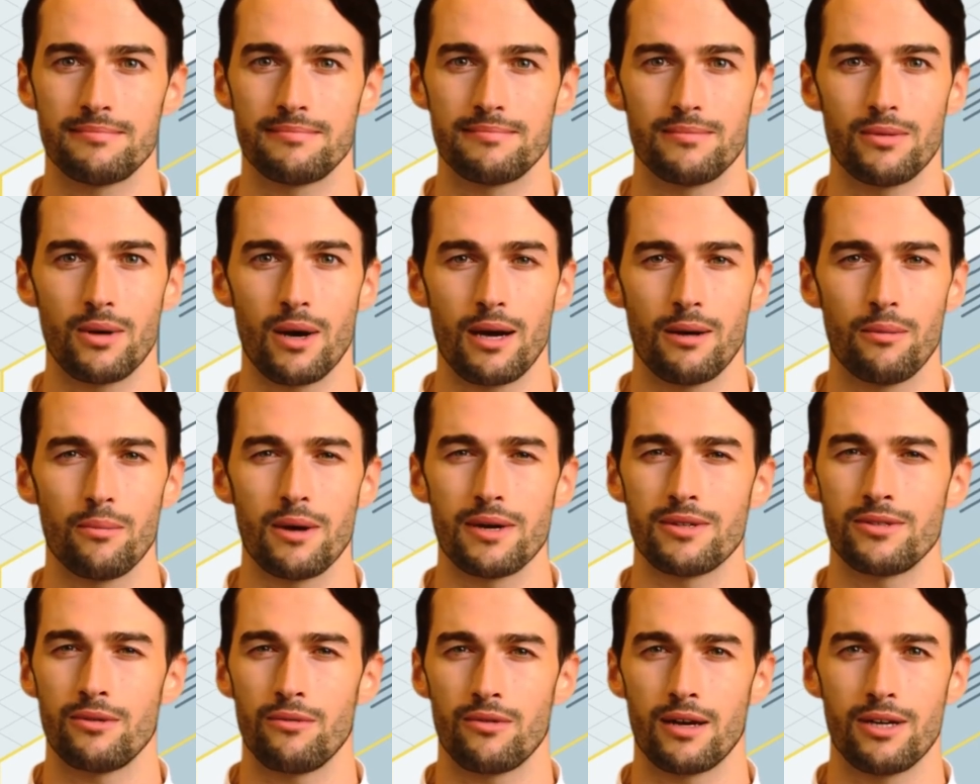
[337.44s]

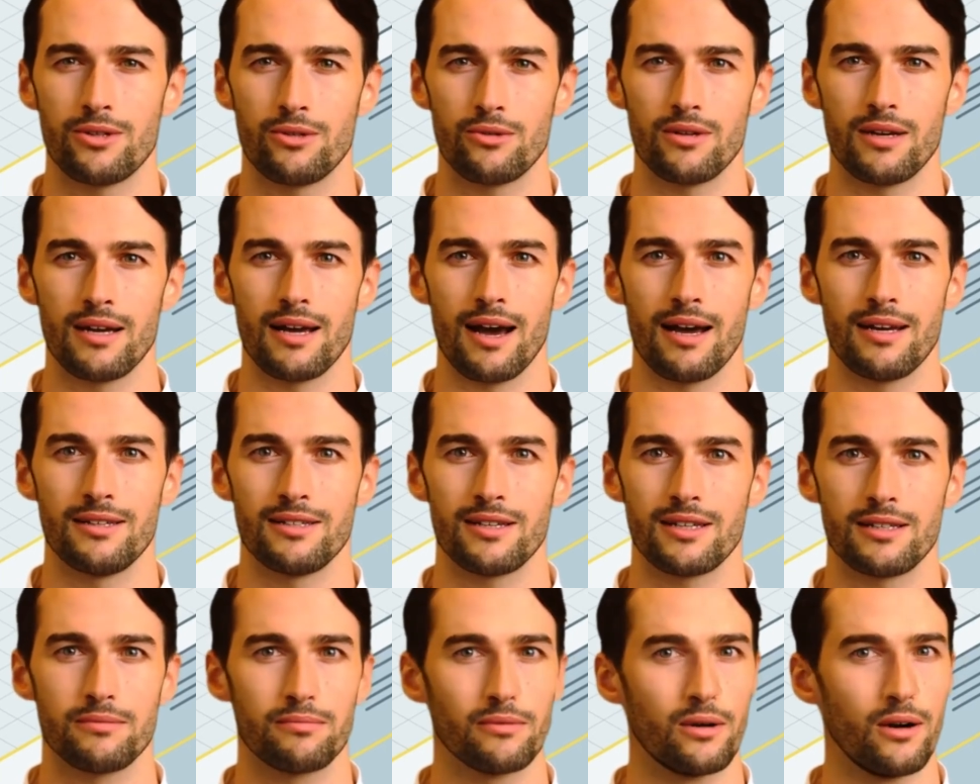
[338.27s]
Lightweight Directory
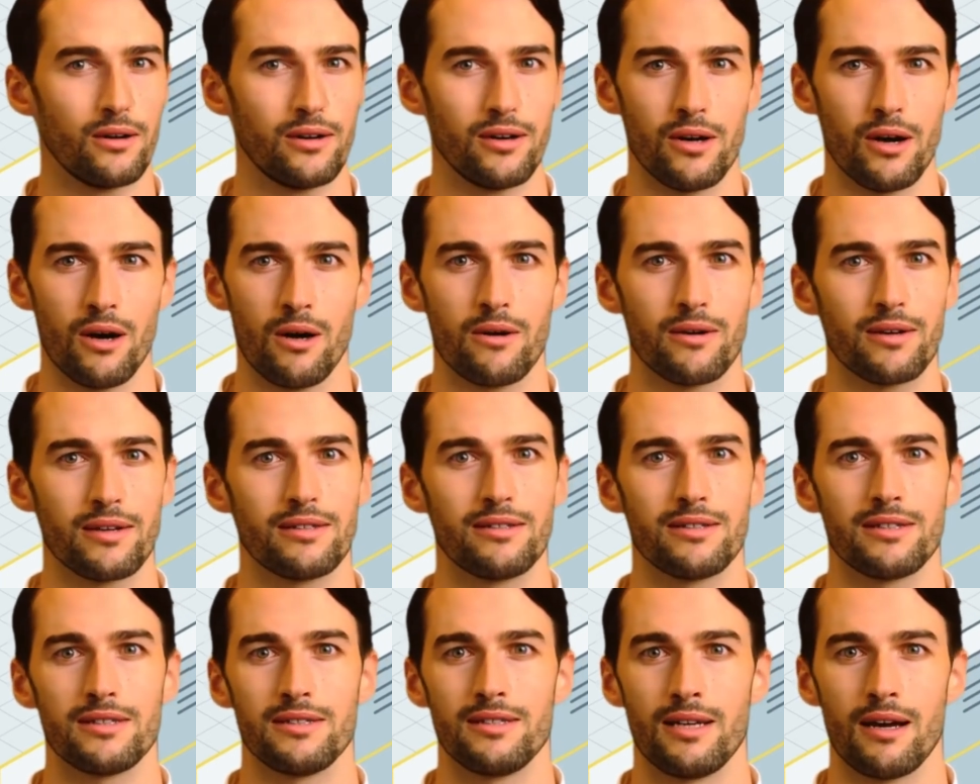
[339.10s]
Access Protocol is
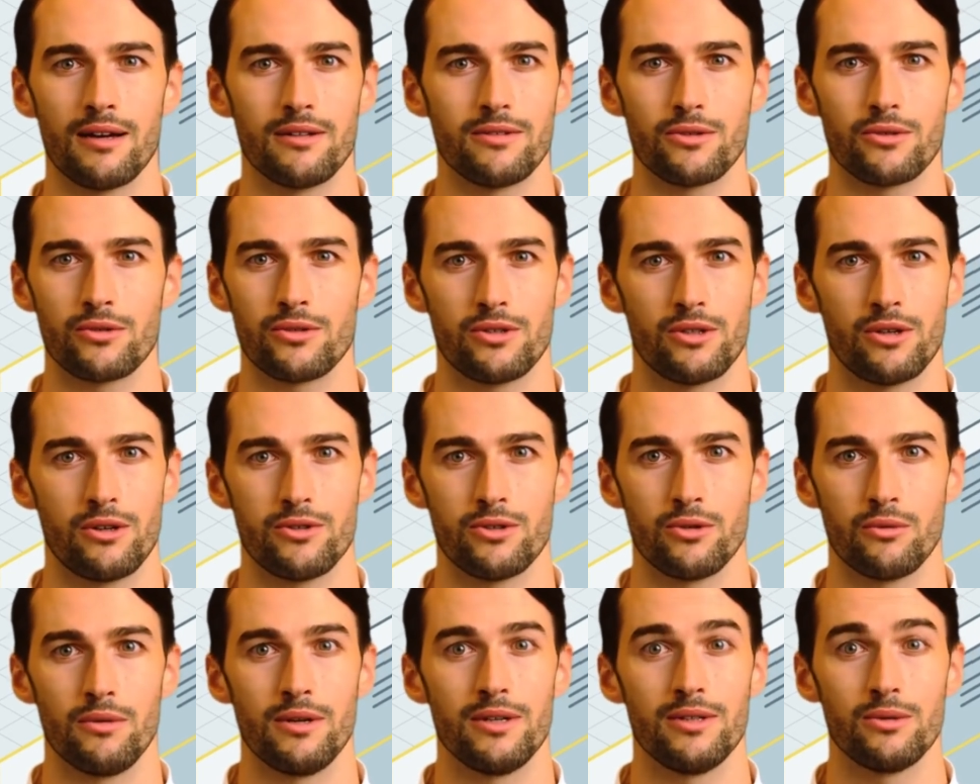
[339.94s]
designed to
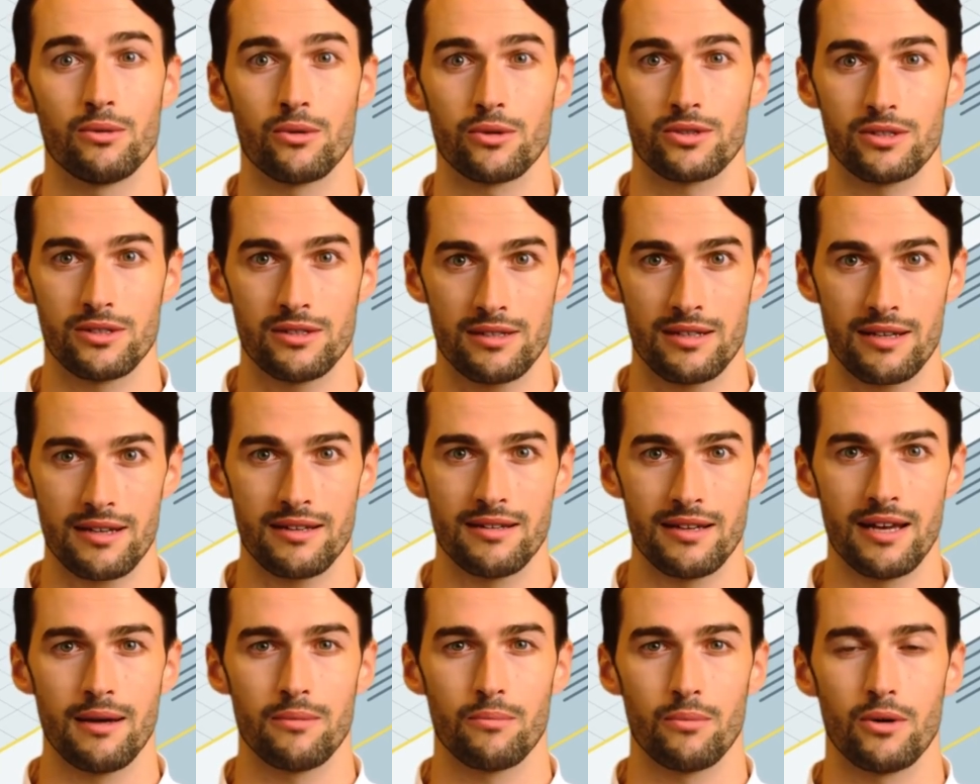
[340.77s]
search resources in a
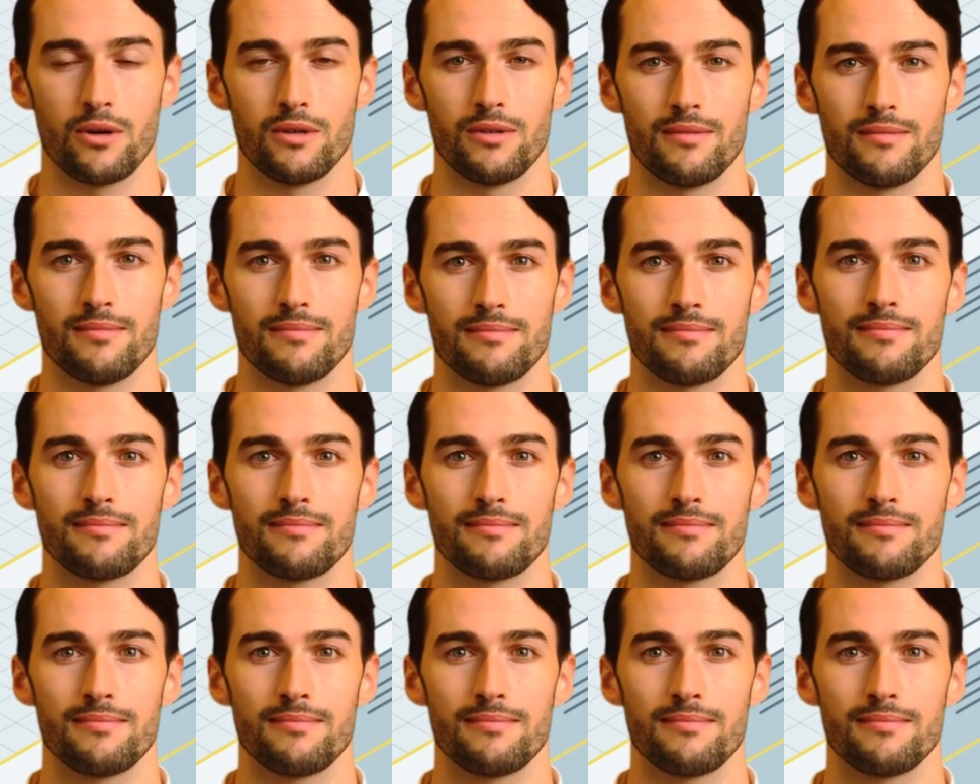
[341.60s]
network.